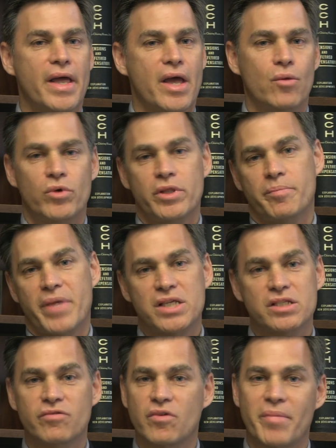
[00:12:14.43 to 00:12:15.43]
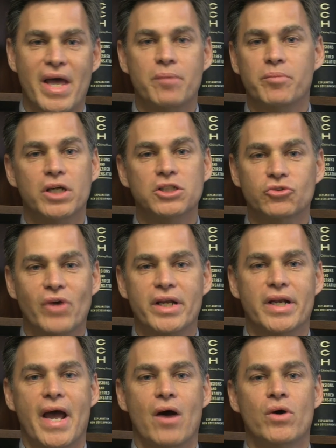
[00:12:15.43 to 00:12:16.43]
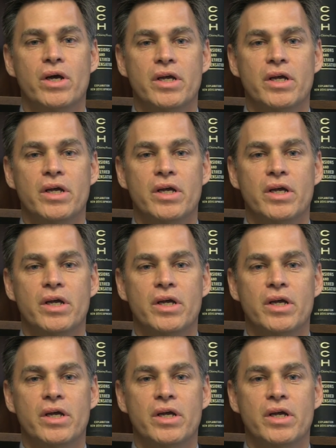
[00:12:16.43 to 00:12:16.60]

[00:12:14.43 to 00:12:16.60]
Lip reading: and we're the best of a bad bunch right now.